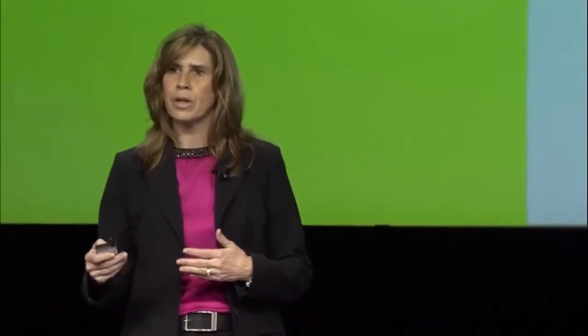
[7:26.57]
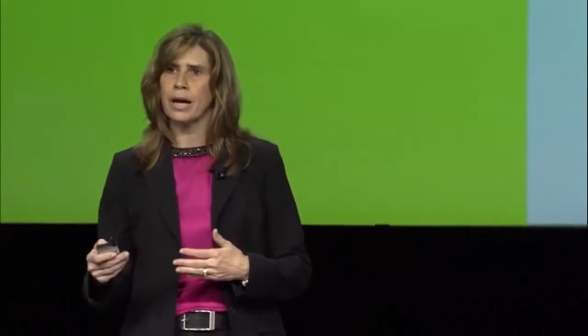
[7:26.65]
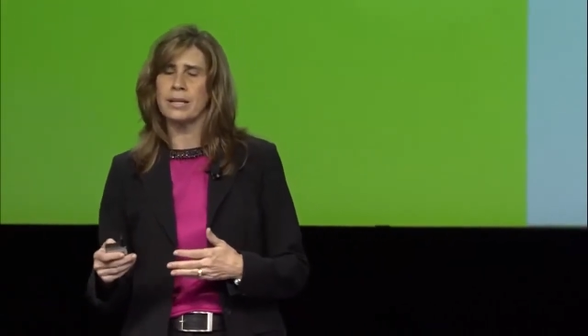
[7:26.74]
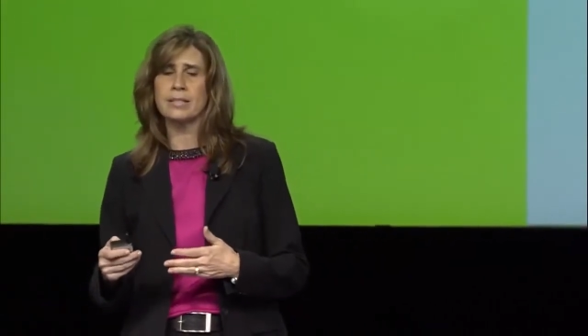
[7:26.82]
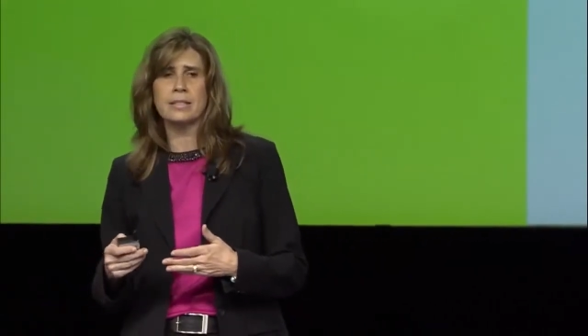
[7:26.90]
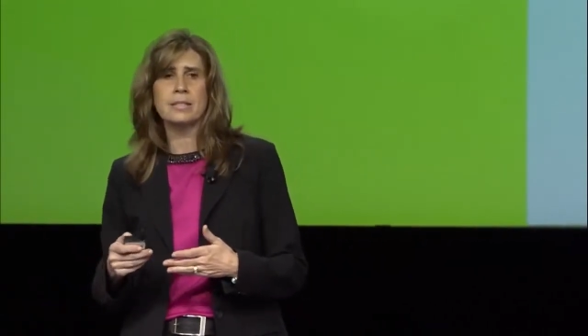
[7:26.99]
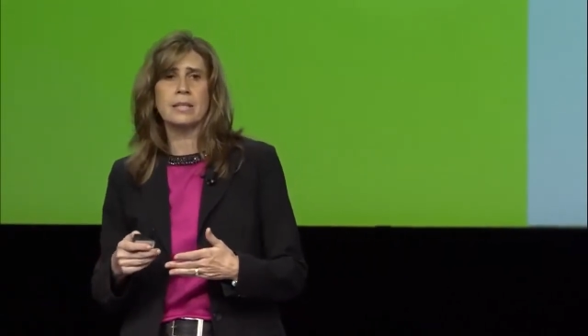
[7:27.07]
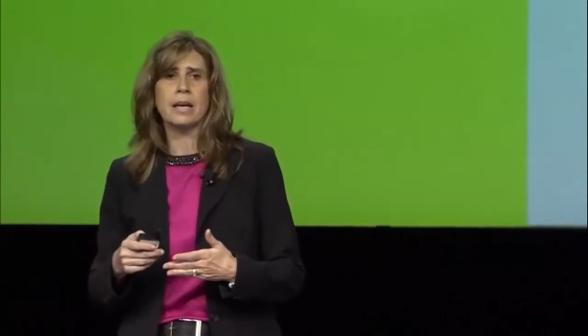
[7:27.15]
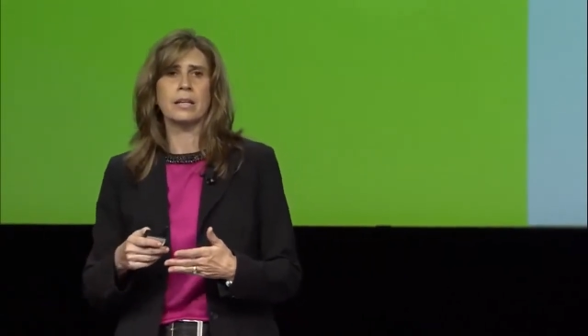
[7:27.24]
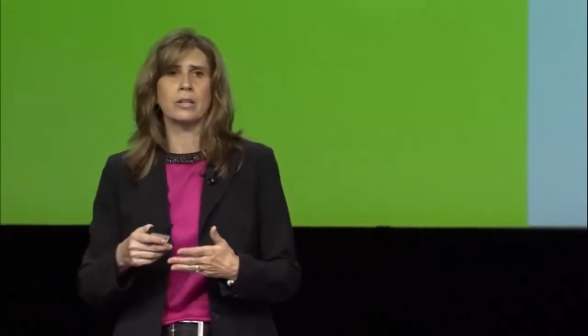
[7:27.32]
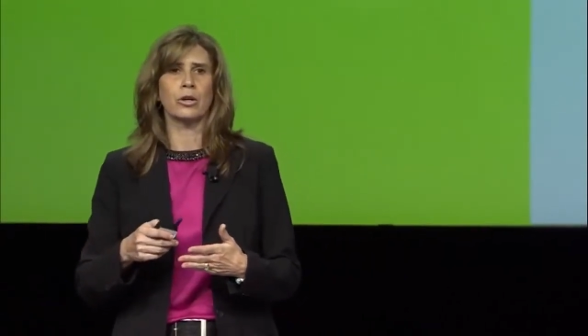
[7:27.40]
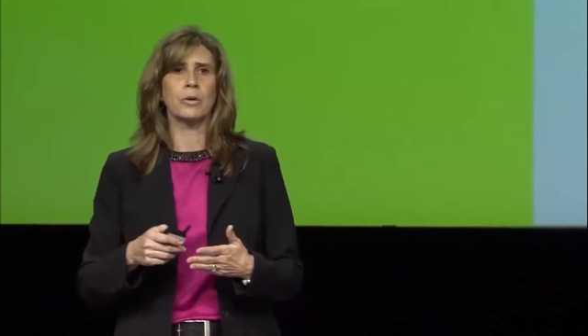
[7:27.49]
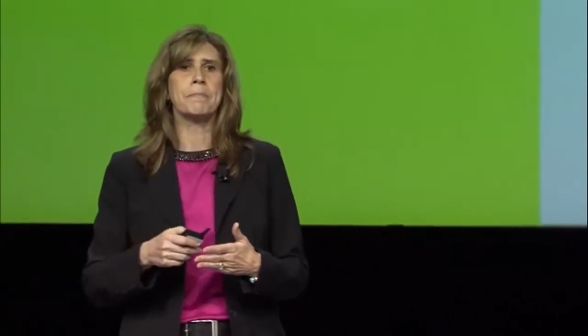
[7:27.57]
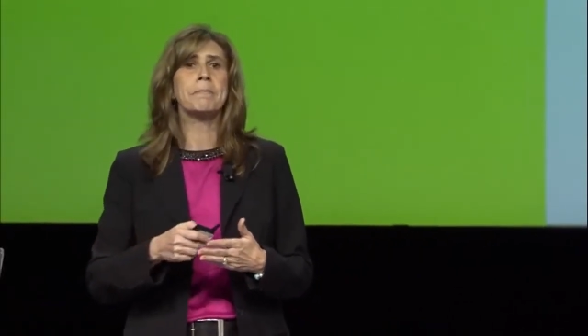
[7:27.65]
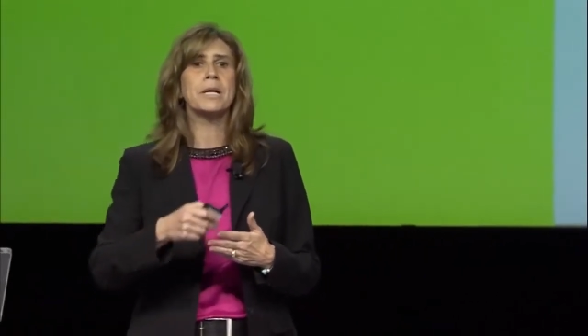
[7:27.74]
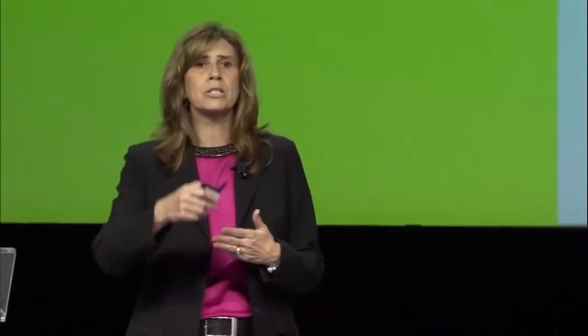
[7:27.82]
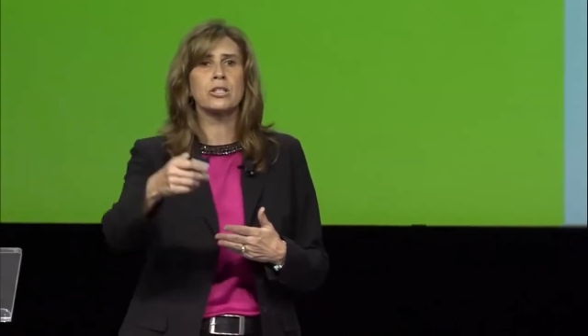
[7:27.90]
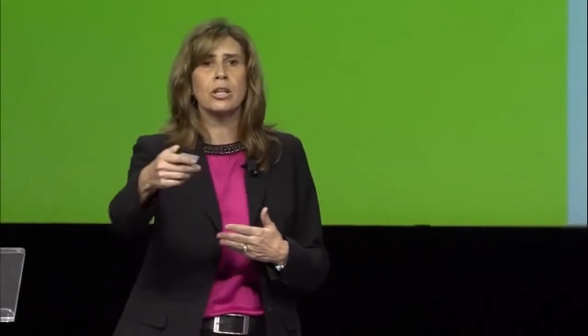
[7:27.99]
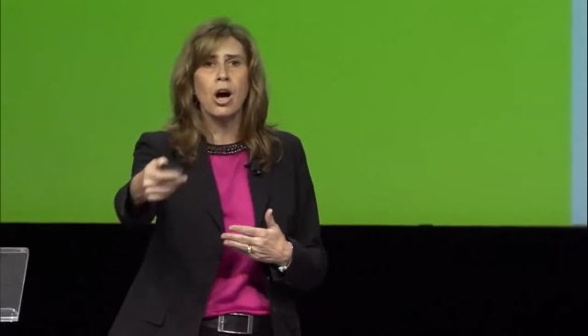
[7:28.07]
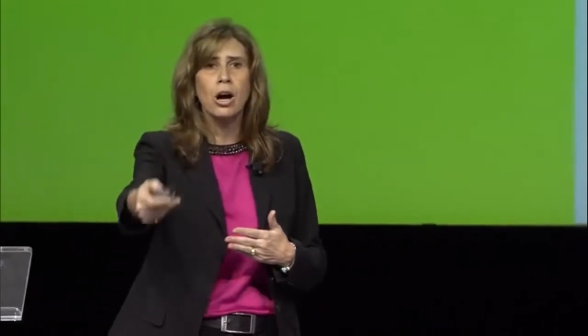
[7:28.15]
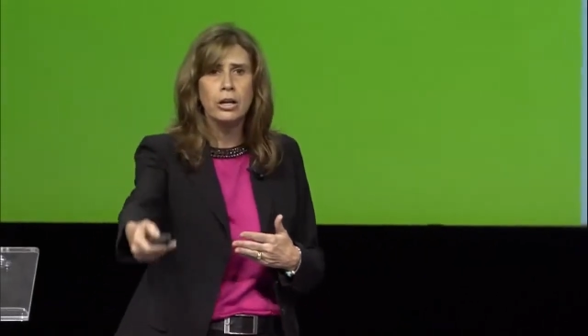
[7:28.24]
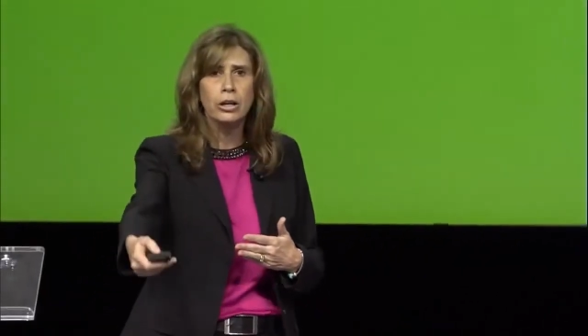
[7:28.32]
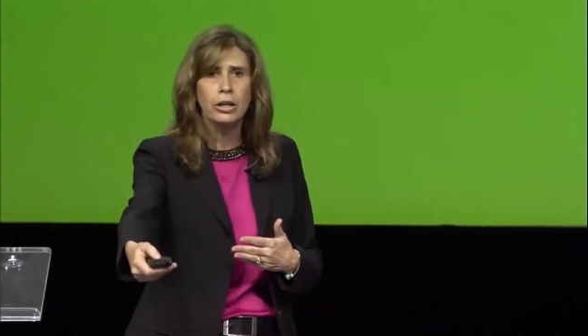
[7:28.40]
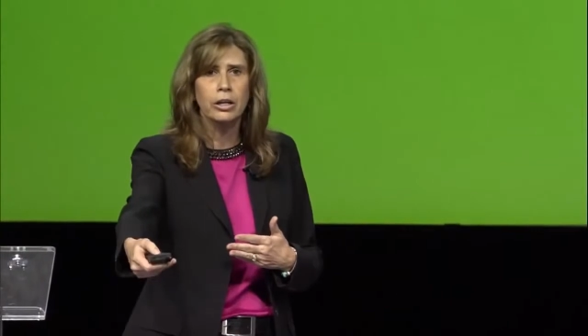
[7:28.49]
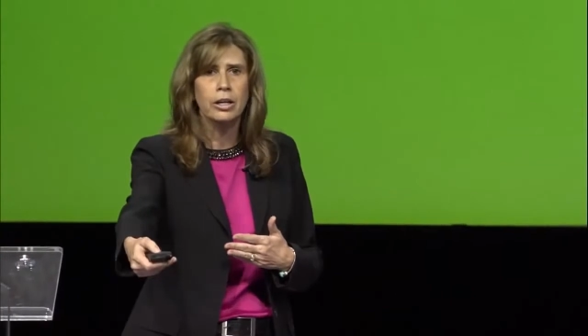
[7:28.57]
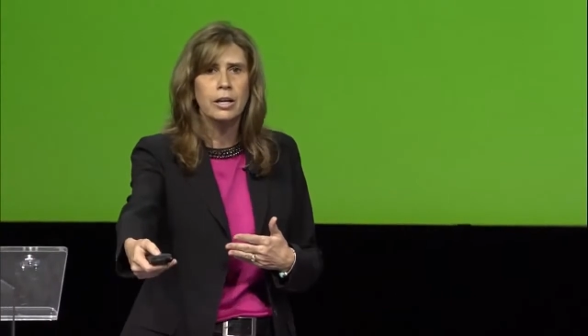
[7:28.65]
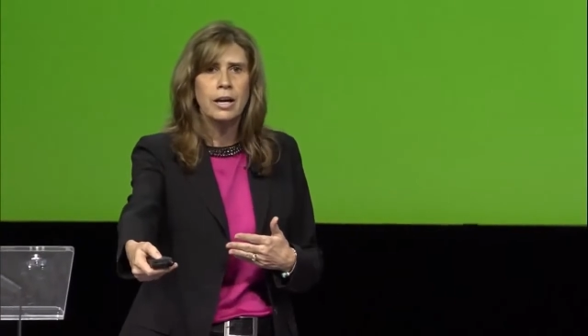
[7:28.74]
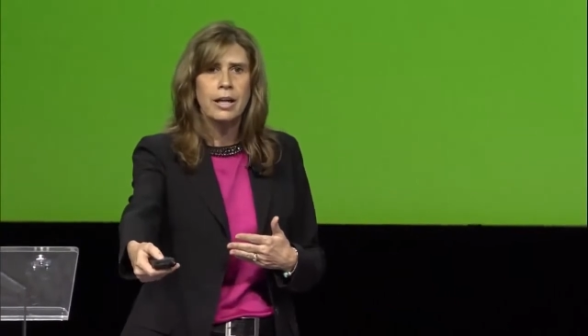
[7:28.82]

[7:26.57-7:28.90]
that because it's taken her much longer